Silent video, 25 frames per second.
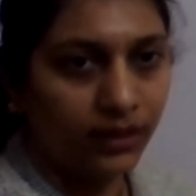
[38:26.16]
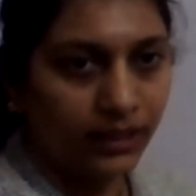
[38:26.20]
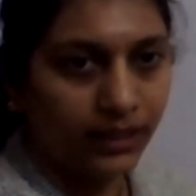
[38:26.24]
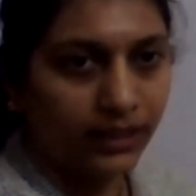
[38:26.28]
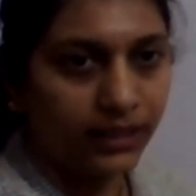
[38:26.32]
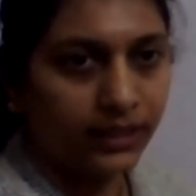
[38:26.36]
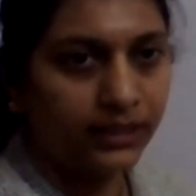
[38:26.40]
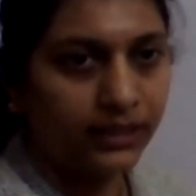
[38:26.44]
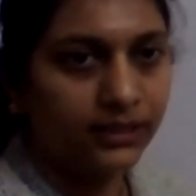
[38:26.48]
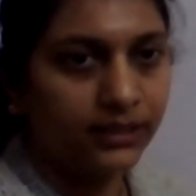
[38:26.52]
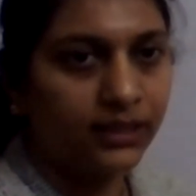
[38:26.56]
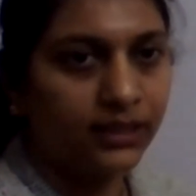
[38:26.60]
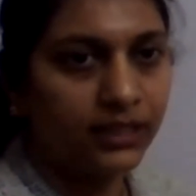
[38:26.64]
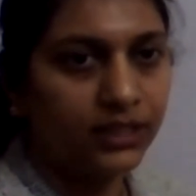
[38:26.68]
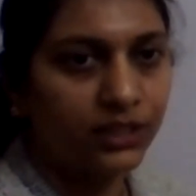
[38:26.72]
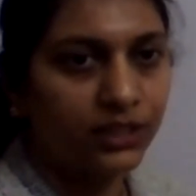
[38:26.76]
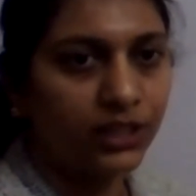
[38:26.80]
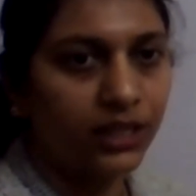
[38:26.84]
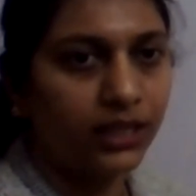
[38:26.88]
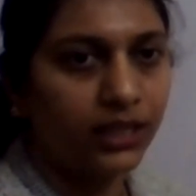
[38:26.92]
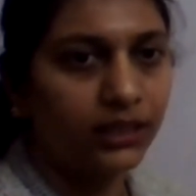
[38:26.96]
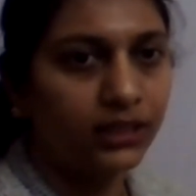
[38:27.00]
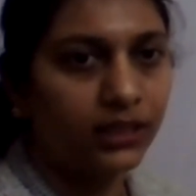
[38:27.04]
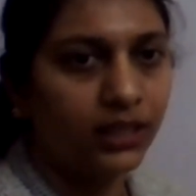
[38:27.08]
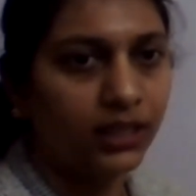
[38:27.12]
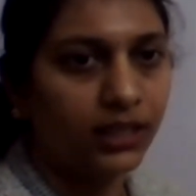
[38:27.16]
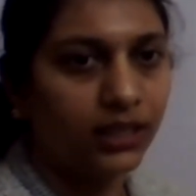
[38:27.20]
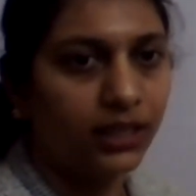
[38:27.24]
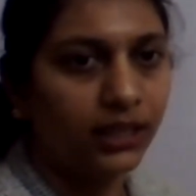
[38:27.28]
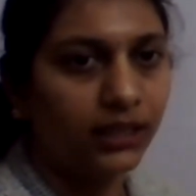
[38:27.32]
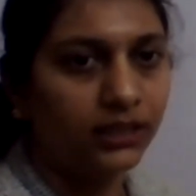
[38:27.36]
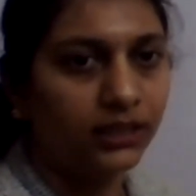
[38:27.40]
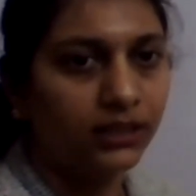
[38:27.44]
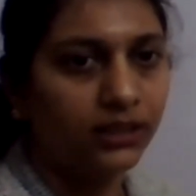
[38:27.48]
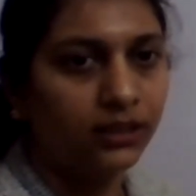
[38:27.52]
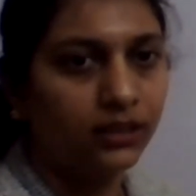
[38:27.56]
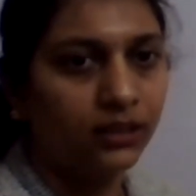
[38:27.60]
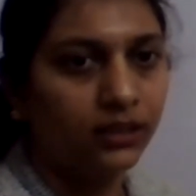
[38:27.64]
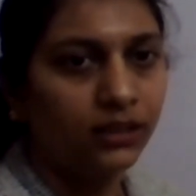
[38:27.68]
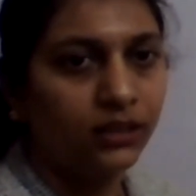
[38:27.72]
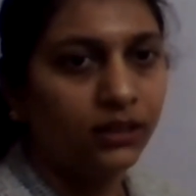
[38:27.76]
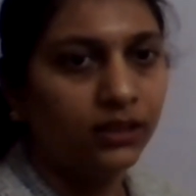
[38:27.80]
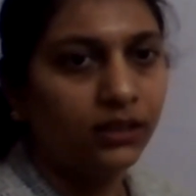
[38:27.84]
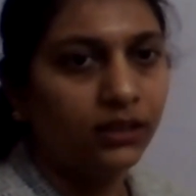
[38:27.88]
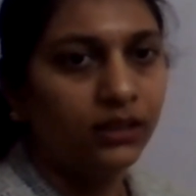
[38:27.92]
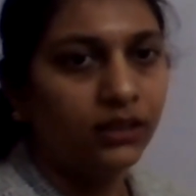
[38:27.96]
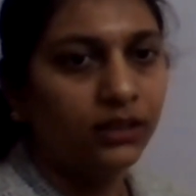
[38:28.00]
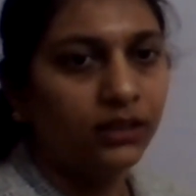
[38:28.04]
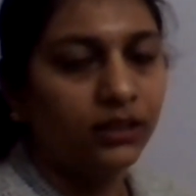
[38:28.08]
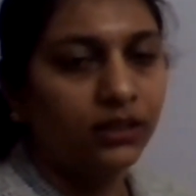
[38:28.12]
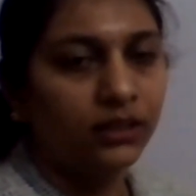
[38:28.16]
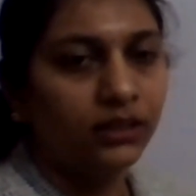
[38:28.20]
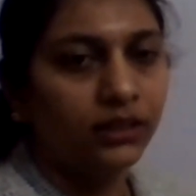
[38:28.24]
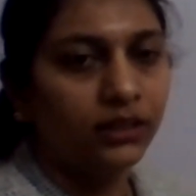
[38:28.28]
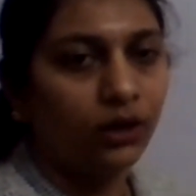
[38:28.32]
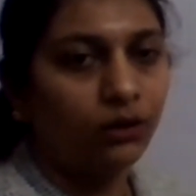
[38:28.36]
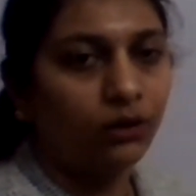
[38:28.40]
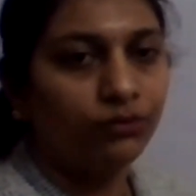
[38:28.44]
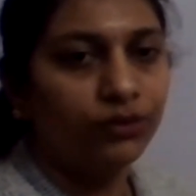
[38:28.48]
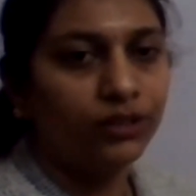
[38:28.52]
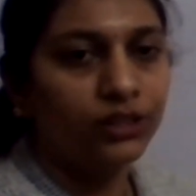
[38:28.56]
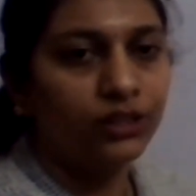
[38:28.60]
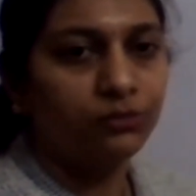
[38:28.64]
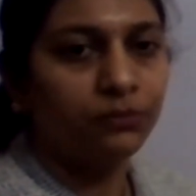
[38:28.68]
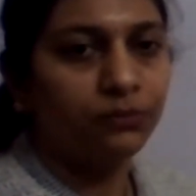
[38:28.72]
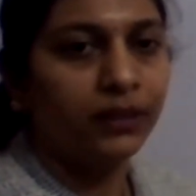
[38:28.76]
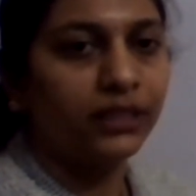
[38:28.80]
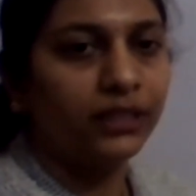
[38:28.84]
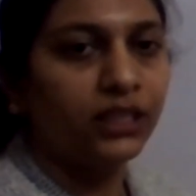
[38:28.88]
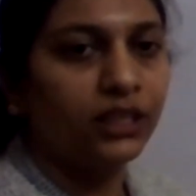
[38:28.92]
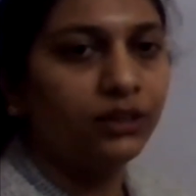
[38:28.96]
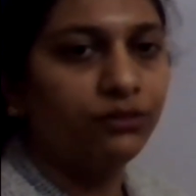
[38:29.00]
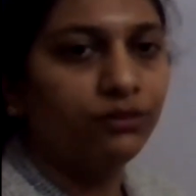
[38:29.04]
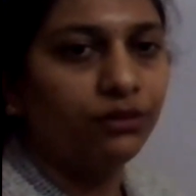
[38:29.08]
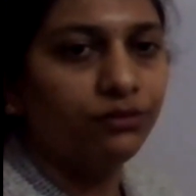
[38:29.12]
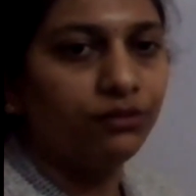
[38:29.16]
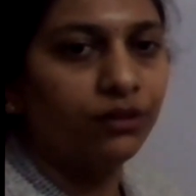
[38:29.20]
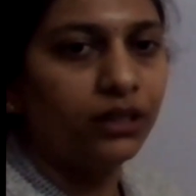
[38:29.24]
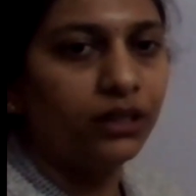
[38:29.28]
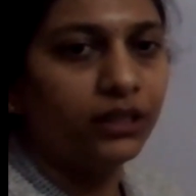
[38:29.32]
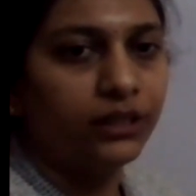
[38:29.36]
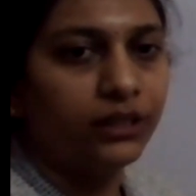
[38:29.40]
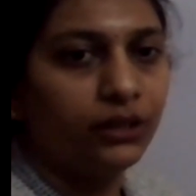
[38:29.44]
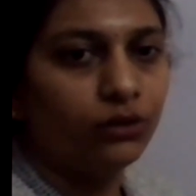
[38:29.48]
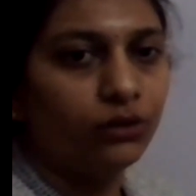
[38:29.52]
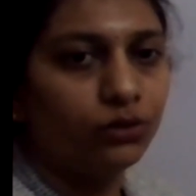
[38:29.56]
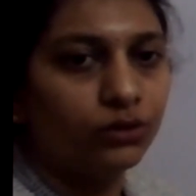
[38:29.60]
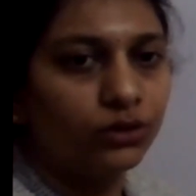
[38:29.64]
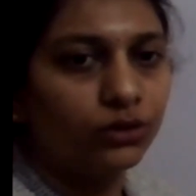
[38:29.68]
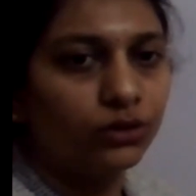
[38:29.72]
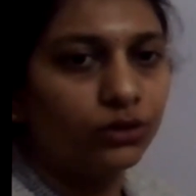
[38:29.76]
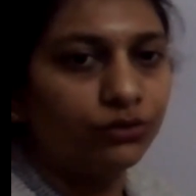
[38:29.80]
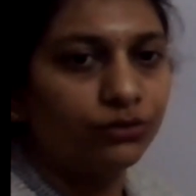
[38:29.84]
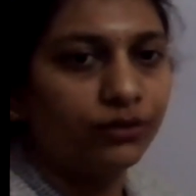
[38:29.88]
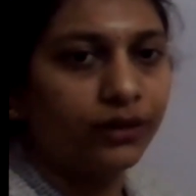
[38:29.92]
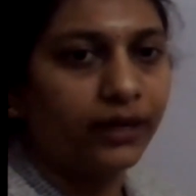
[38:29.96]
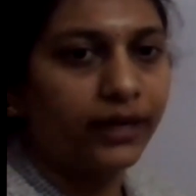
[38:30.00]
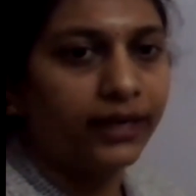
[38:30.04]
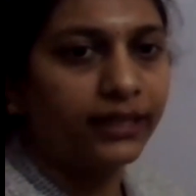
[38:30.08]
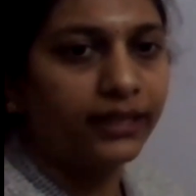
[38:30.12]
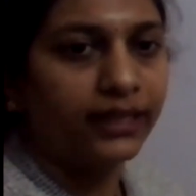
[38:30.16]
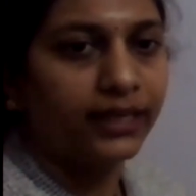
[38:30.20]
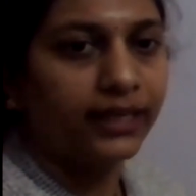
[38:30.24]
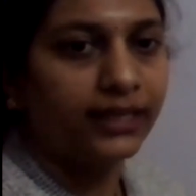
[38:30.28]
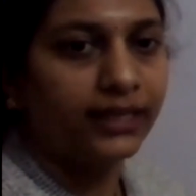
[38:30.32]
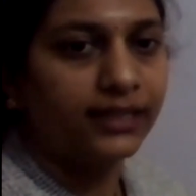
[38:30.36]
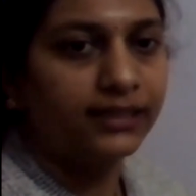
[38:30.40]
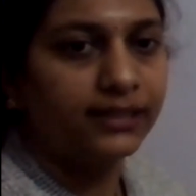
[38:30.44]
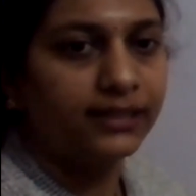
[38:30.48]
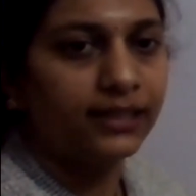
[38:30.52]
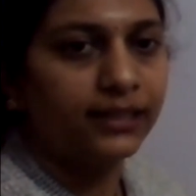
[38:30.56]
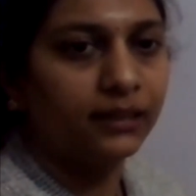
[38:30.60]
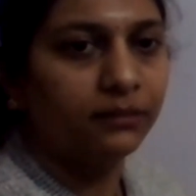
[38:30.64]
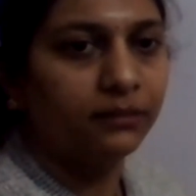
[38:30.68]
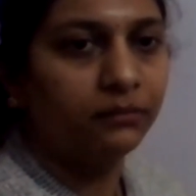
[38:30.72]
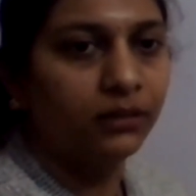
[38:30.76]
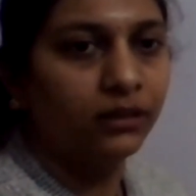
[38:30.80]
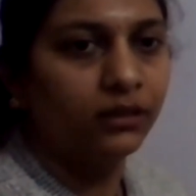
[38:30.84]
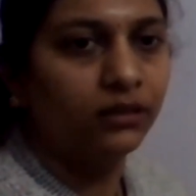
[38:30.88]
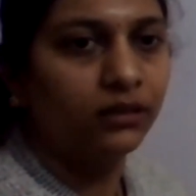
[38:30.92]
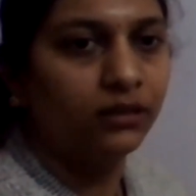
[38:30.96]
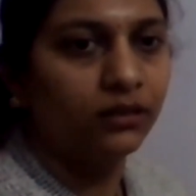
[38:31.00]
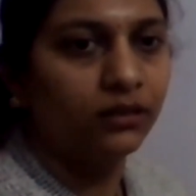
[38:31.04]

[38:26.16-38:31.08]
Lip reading: Yes, Ishan, correct. Now, which method we will use to find the LCM?